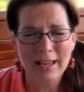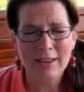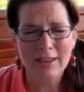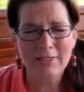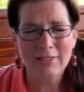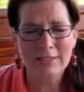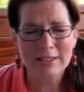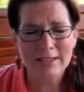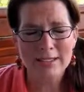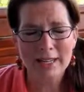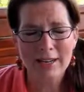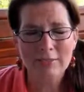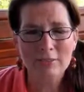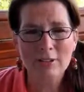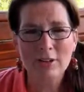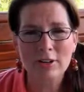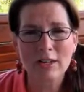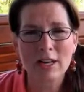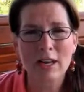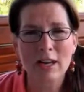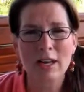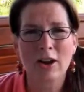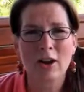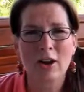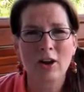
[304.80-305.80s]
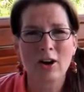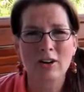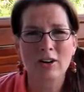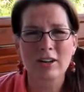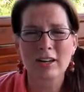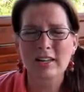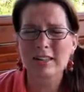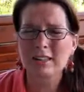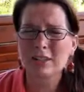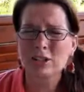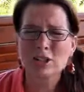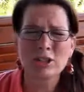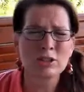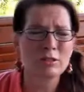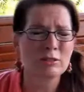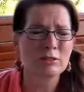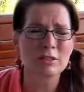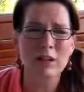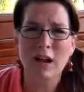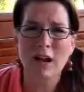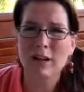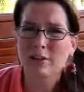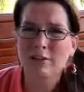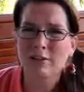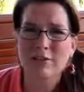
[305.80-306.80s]
if he's never going to learn, choose
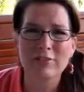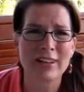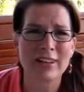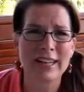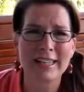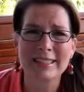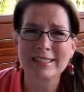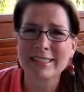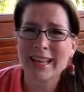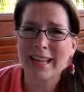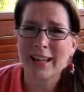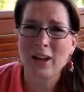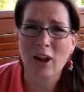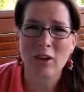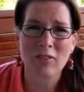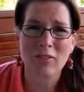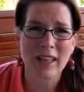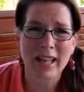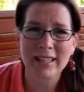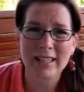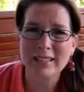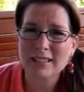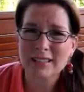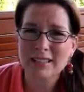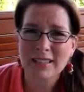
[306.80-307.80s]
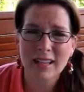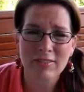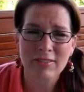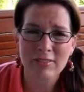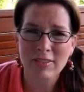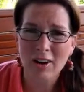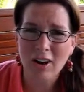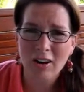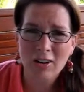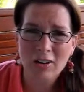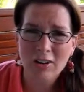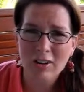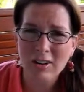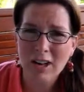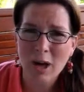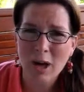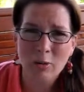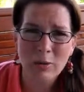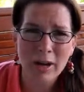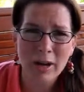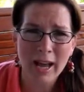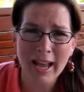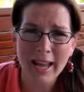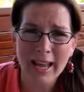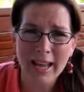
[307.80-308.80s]
not to fixate on that stuff, girl,
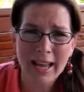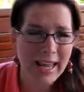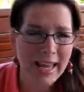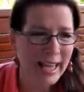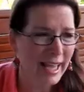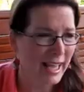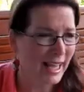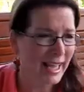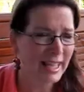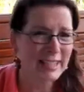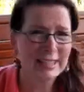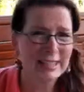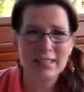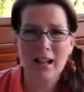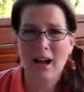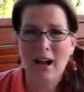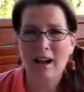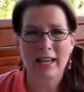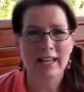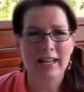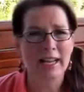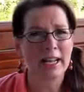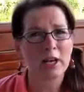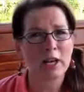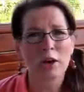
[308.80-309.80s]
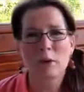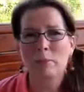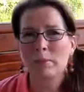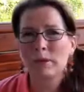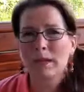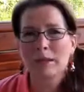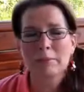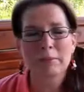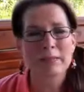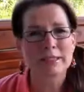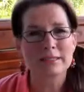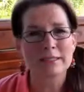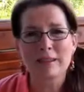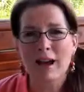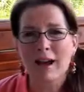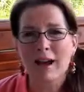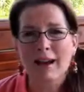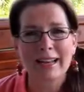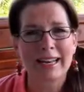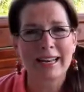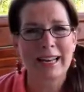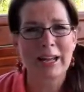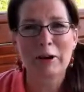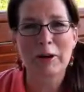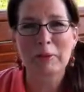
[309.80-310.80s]
okay? It's not going to help him. It's not
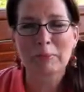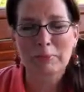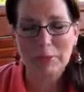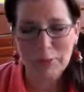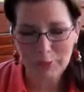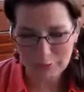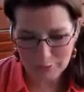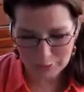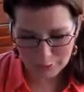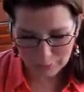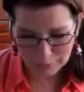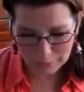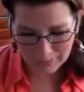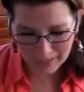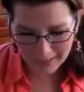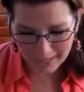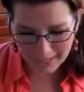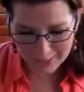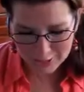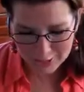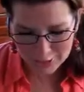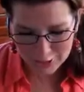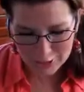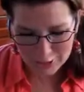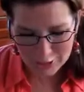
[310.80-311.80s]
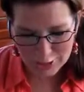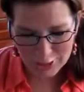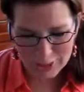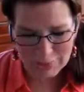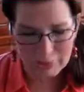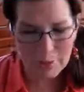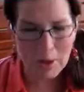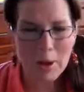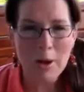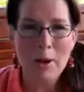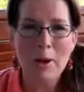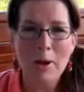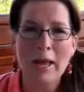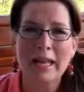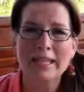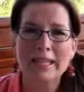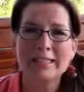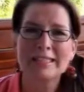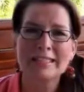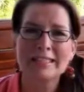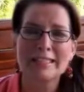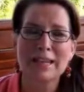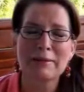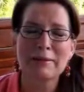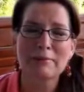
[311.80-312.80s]
going to help you in your relationship.
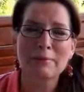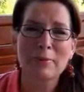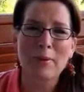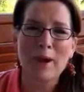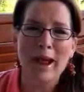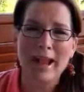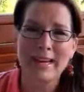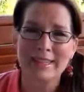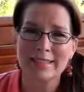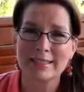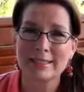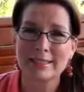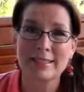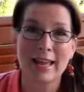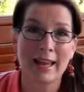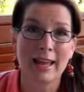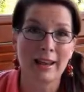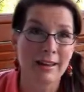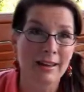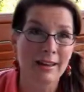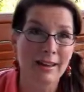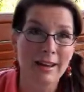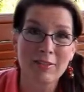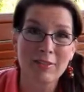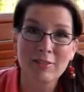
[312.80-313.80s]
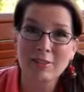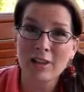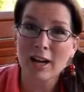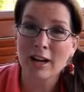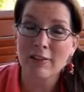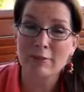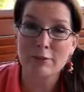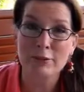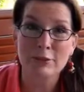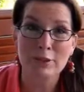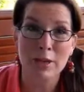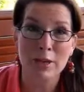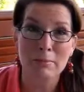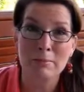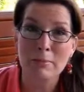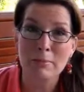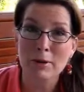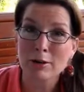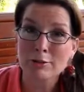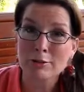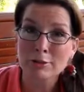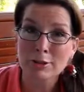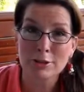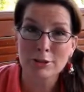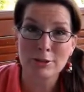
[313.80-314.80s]
Instead, practice that love covers a
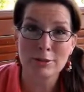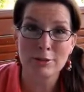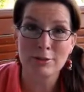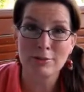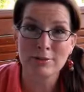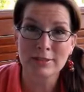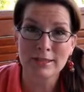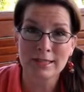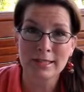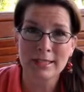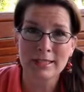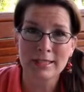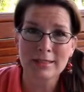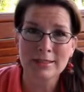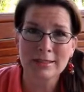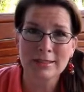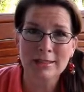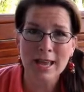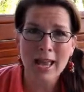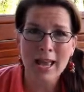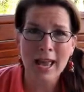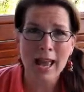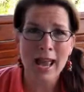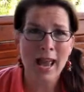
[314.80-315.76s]
multitude of sins,